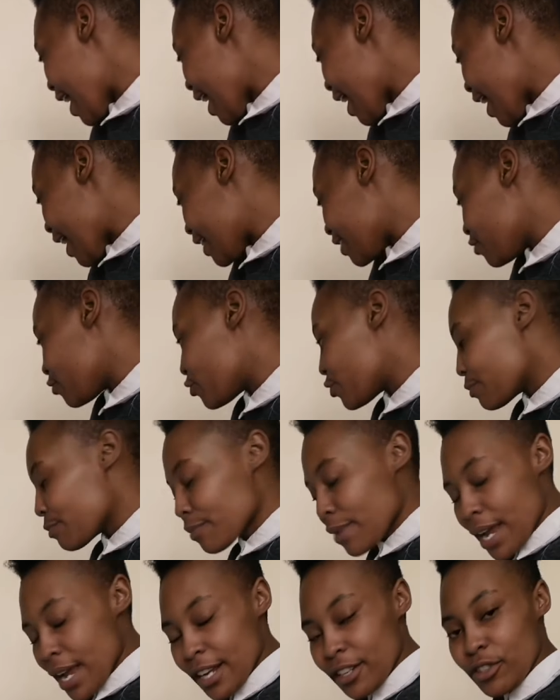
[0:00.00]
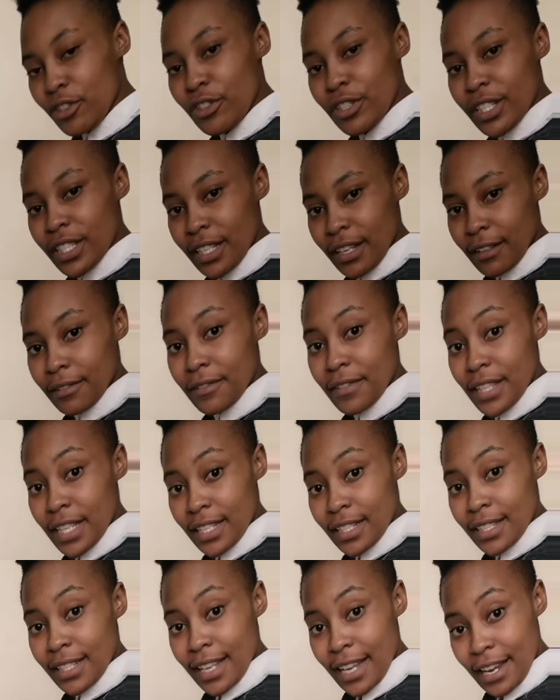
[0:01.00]
And remind yourself
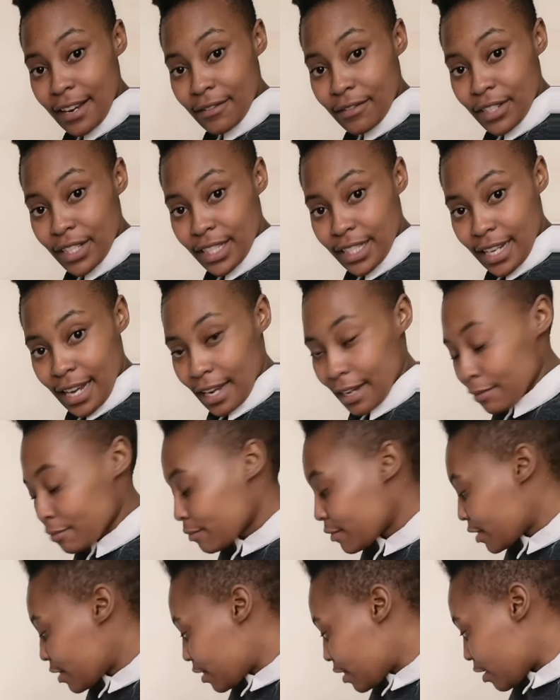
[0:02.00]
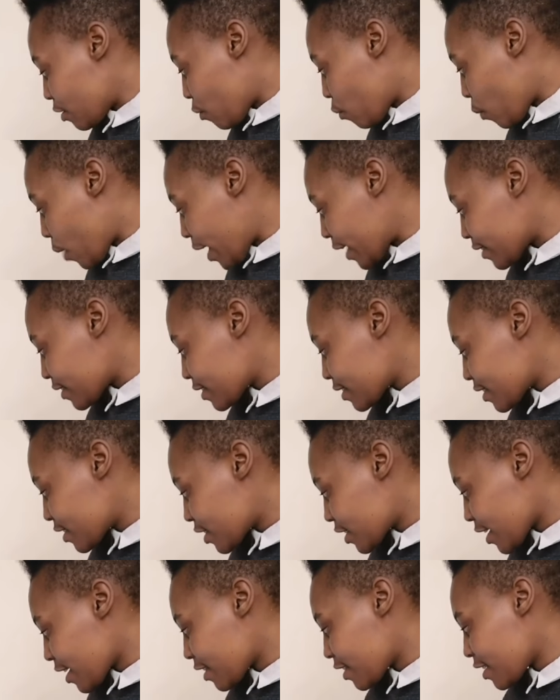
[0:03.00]
this every time. The ones
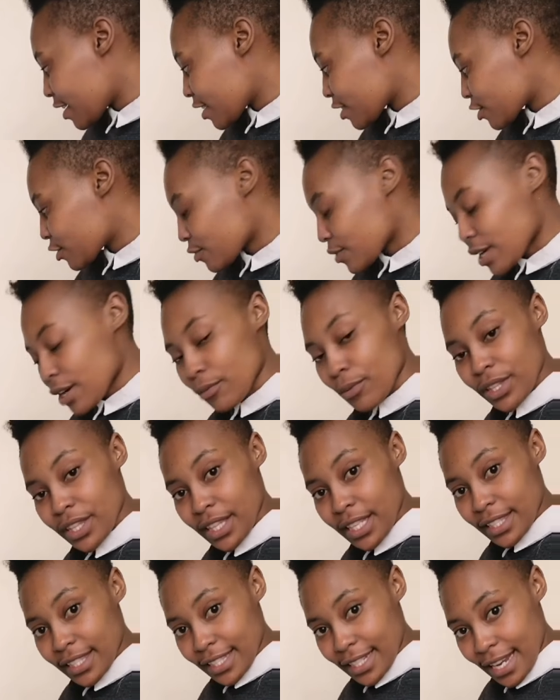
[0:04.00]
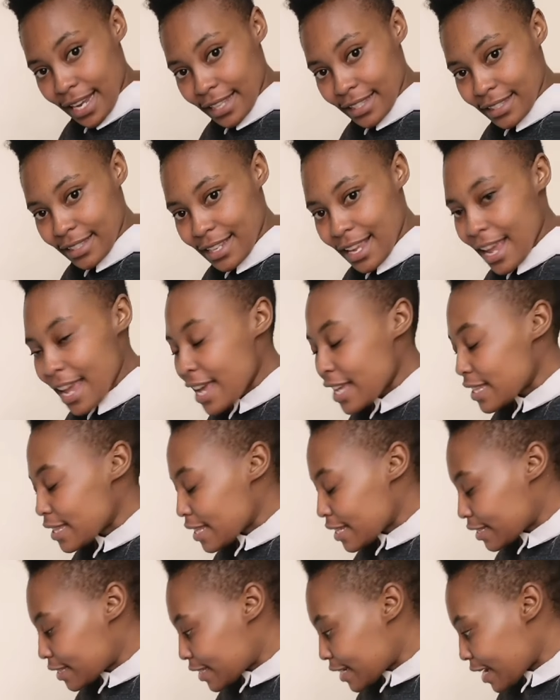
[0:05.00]
share their sugar with the tens
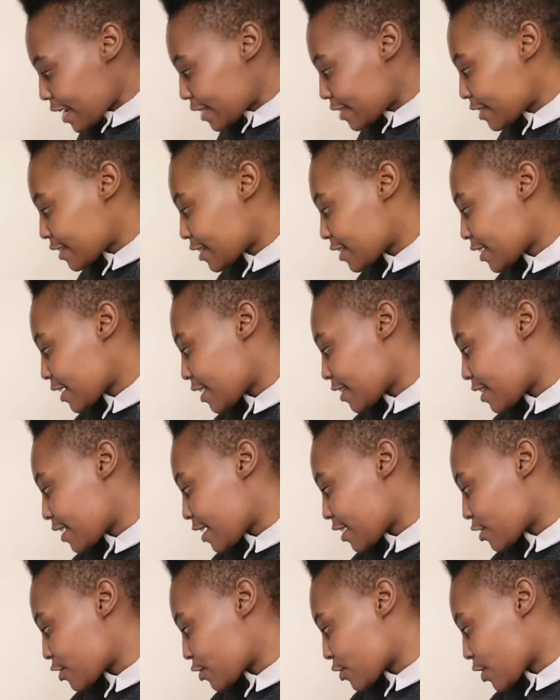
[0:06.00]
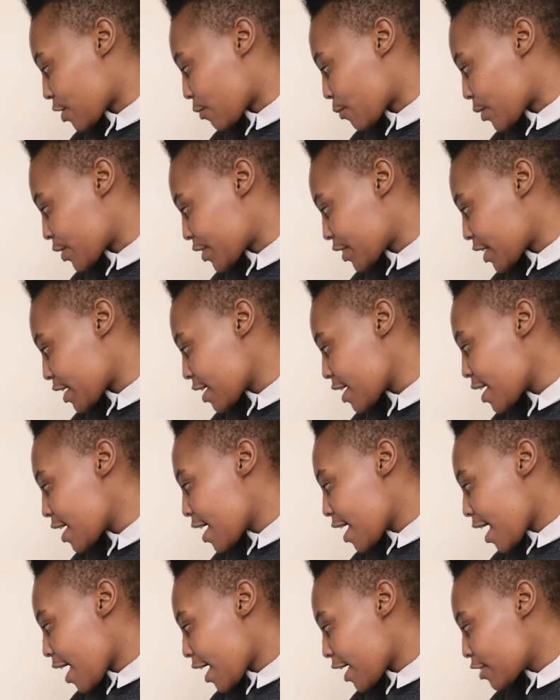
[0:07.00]
share their sugar with the
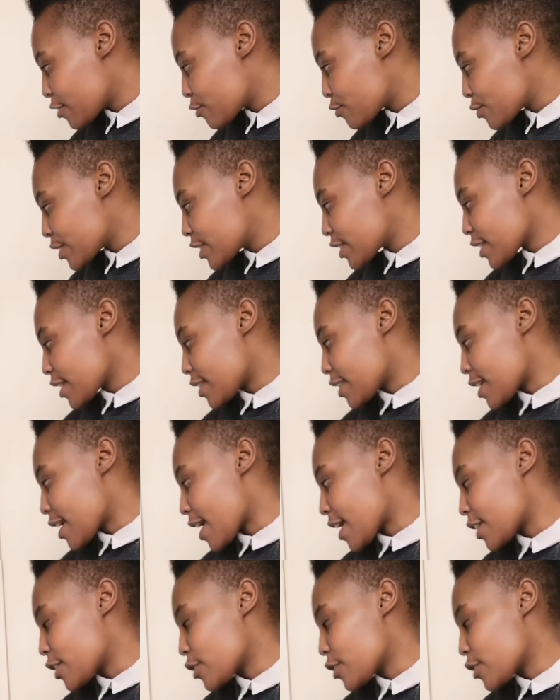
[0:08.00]
hundreds, and the